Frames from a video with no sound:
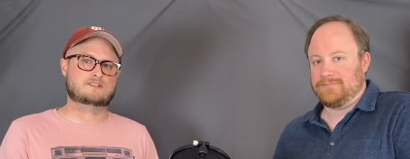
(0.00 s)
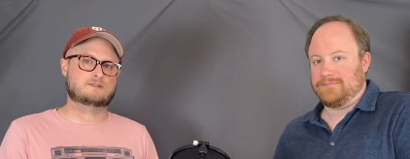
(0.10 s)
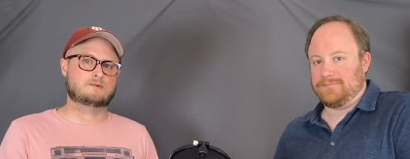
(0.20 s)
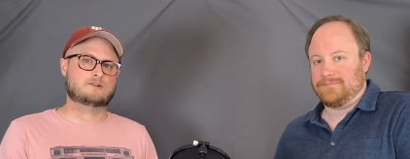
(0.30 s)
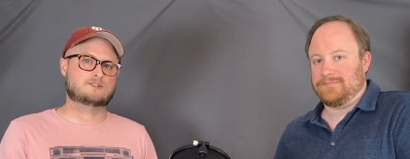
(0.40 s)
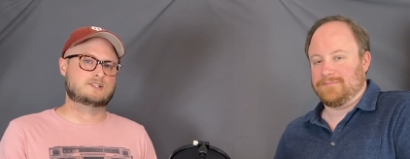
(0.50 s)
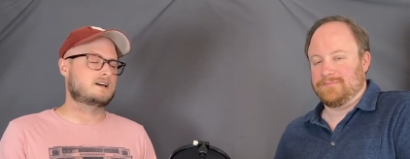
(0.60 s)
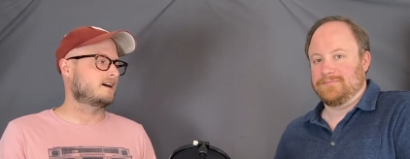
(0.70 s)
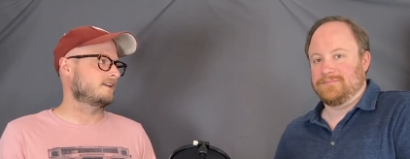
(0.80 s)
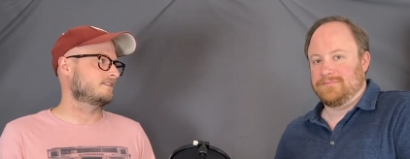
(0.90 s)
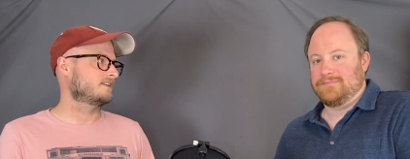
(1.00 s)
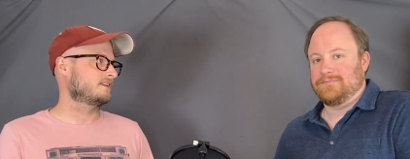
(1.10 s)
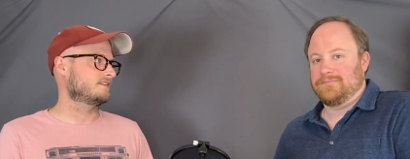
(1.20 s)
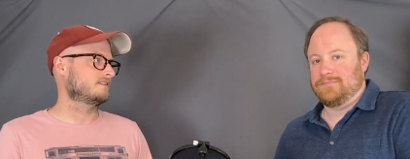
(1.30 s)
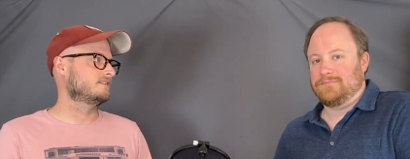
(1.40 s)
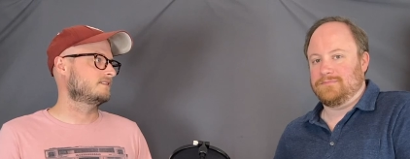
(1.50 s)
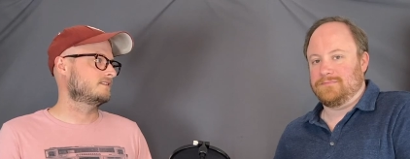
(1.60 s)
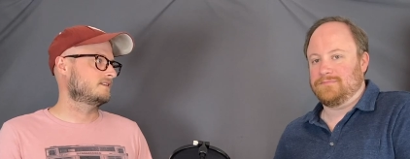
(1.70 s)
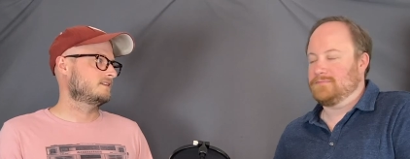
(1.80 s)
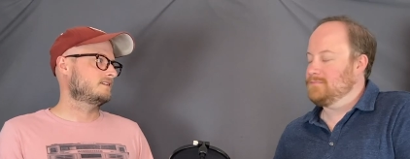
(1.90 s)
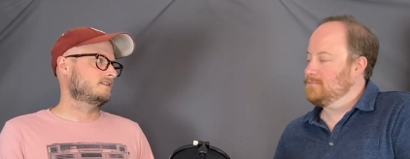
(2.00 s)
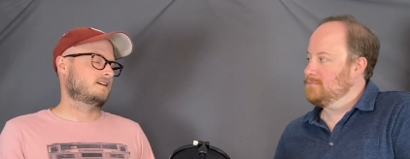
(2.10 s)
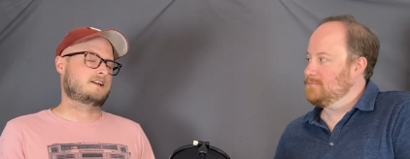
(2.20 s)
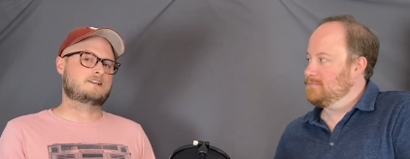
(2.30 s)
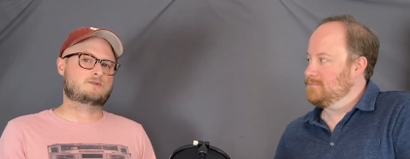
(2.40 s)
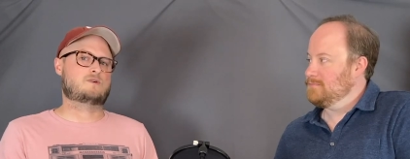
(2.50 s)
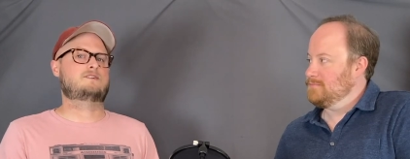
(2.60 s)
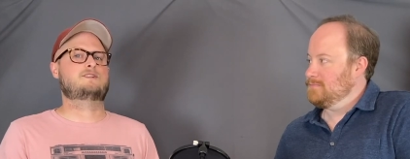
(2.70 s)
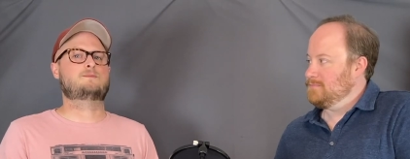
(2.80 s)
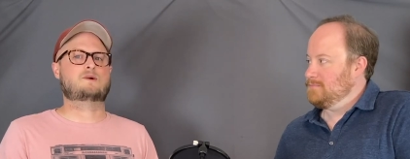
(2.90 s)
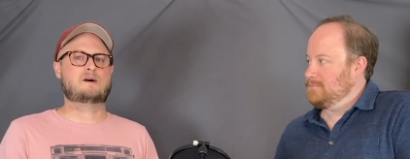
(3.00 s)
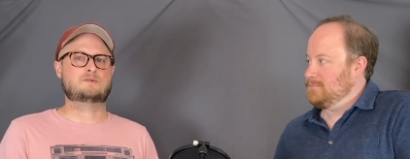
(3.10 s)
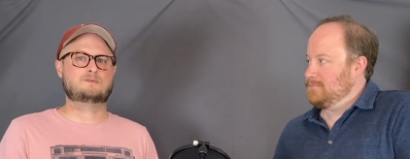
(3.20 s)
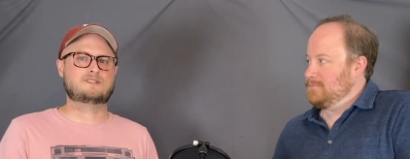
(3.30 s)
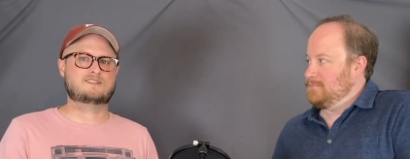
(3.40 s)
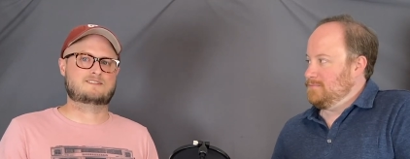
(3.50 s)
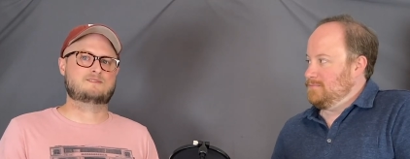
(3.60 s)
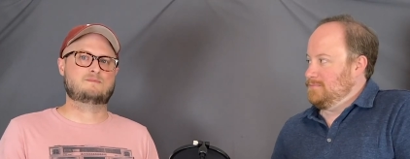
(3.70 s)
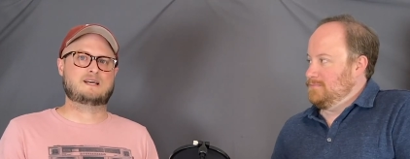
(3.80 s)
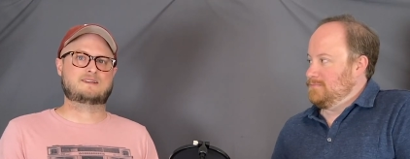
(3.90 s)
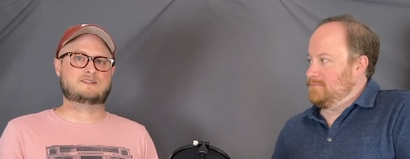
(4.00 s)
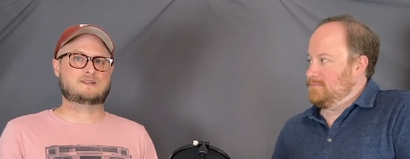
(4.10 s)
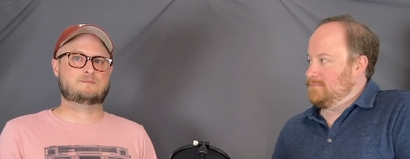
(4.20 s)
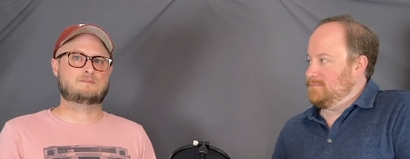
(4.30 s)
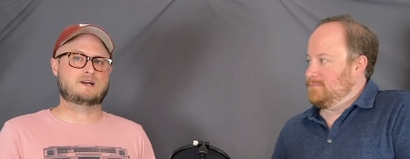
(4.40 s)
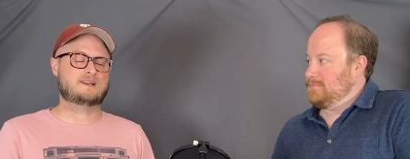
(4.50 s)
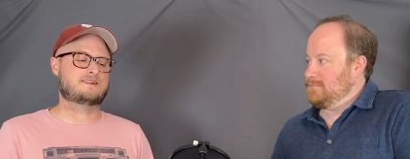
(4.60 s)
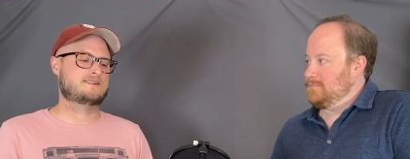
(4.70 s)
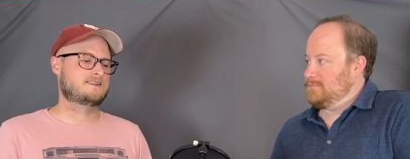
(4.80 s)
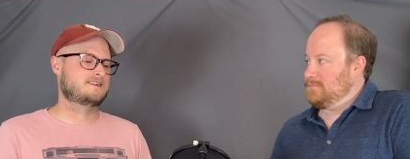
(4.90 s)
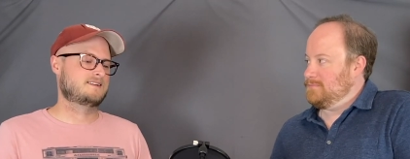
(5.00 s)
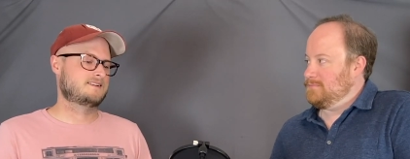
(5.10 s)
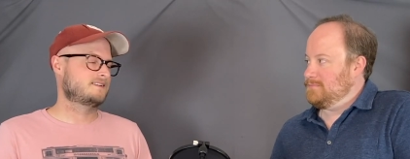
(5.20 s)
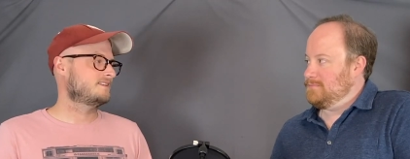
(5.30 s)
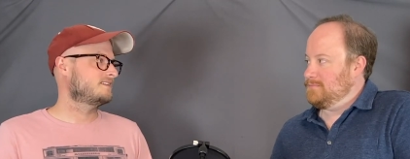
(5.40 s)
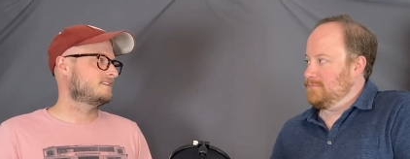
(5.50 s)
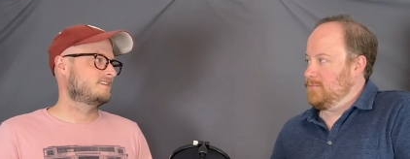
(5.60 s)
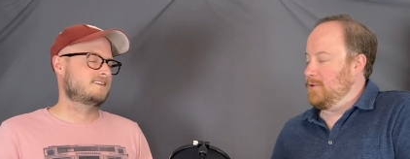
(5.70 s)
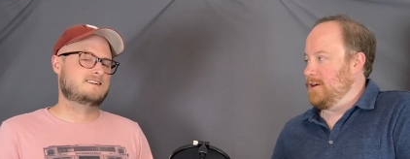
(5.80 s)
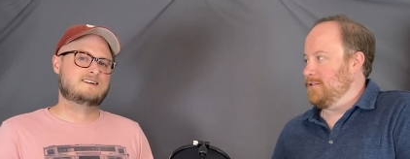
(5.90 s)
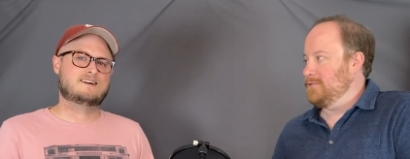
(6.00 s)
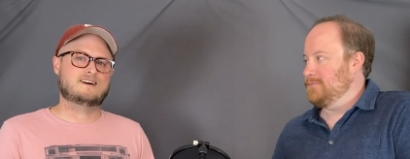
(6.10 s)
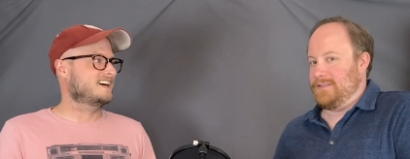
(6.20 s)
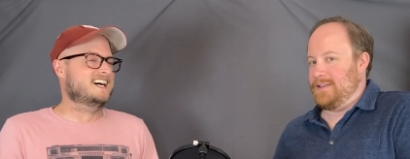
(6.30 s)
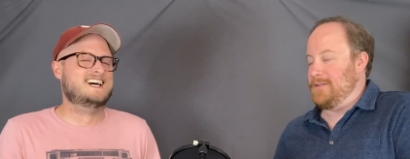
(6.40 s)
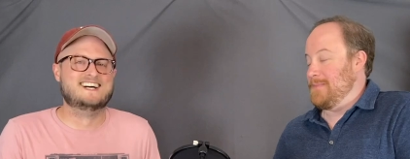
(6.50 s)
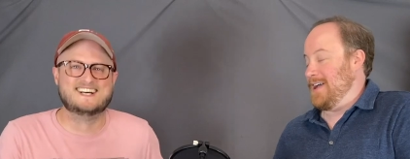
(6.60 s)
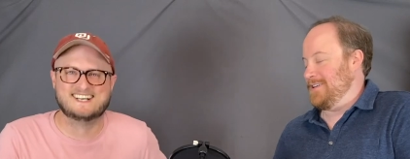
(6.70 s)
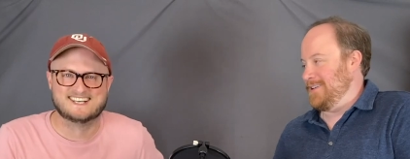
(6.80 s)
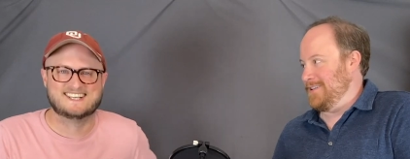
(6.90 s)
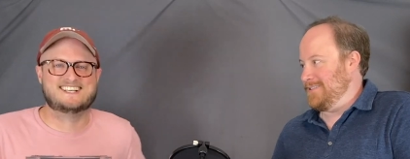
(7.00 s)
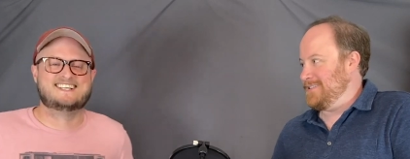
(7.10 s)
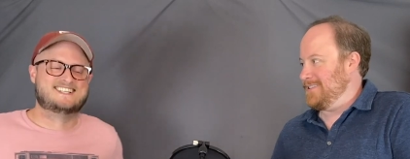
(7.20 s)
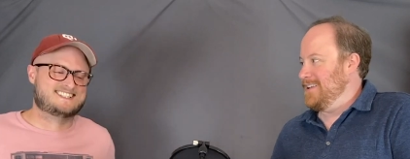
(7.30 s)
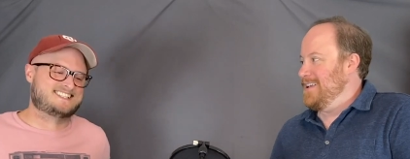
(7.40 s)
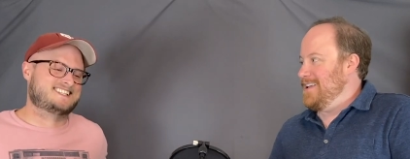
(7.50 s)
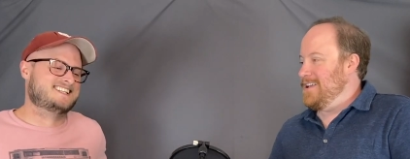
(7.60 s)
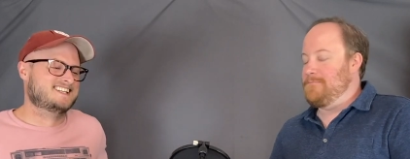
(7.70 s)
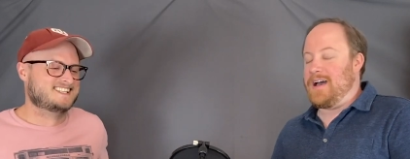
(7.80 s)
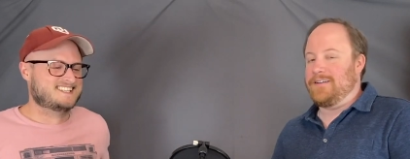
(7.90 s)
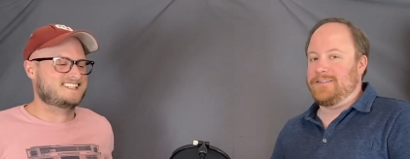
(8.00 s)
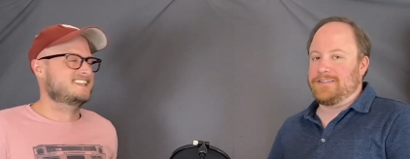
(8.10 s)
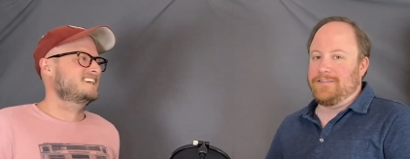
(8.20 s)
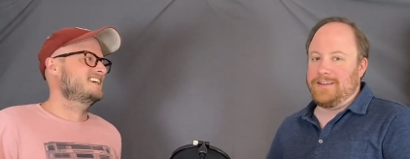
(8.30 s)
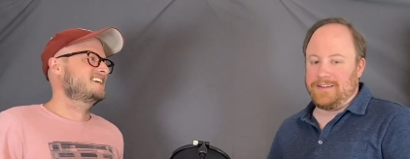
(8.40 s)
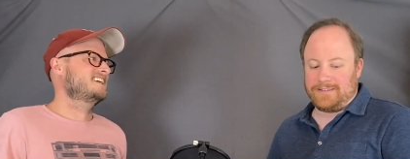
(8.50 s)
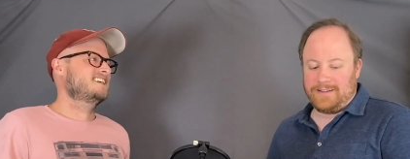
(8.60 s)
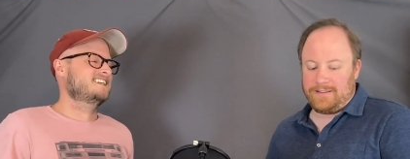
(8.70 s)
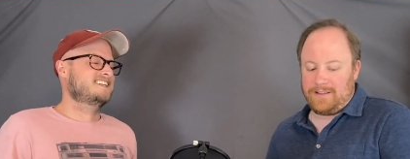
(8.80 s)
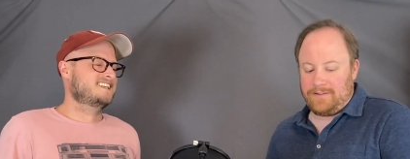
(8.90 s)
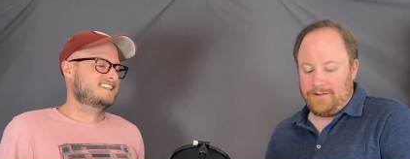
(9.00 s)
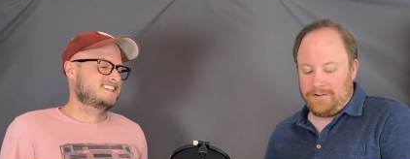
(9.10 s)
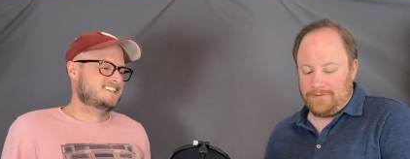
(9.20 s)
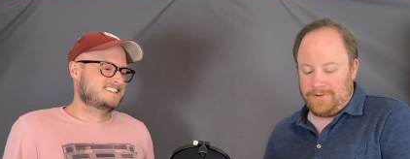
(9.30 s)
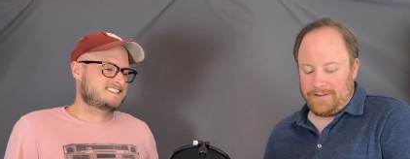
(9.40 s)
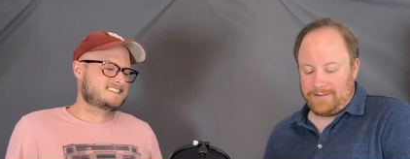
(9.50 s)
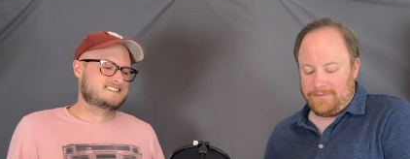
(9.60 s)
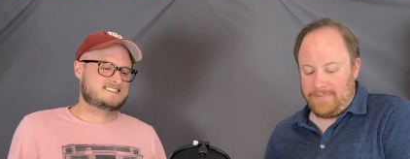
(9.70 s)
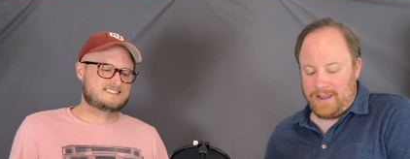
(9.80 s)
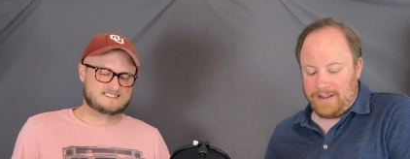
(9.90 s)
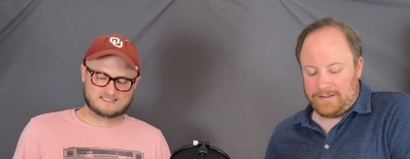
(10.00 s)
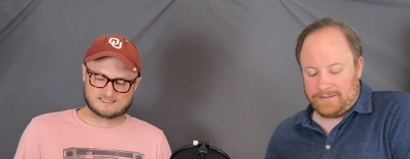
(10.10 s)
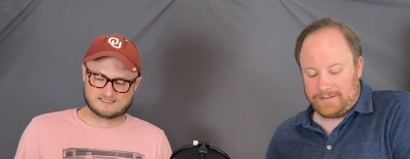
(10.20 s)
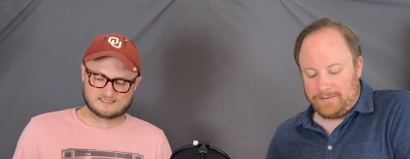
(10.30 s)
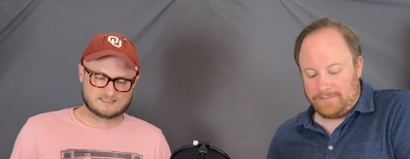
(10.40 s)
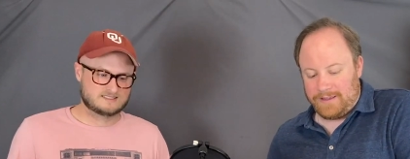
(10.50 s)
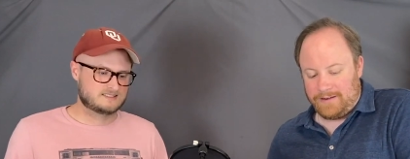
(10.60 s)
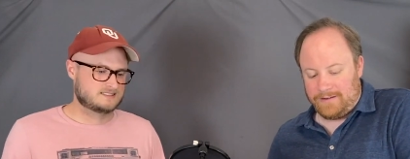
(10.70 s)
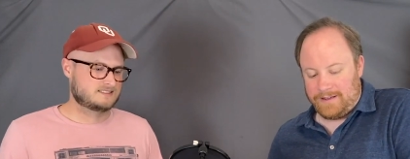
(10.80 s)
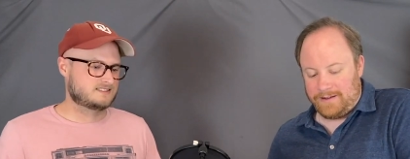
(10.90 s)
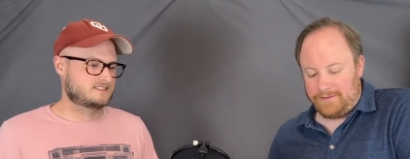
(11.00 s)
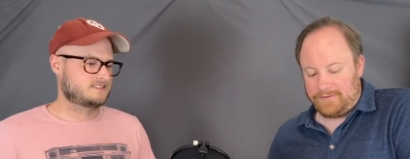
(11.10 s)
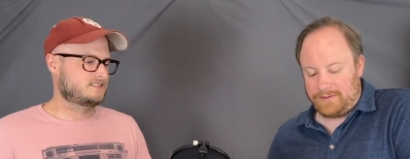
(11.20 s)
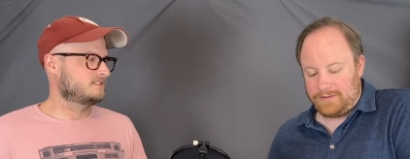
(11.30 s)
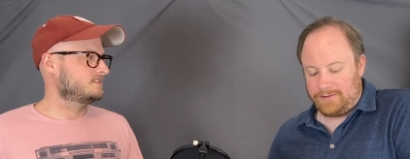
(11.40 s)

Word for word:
Speaker 1: you mow the lawn, then honey quality probably doesn't matter, but.
Speaker 2: Well, it matters. it matters to the extent that you don't want to make something out of just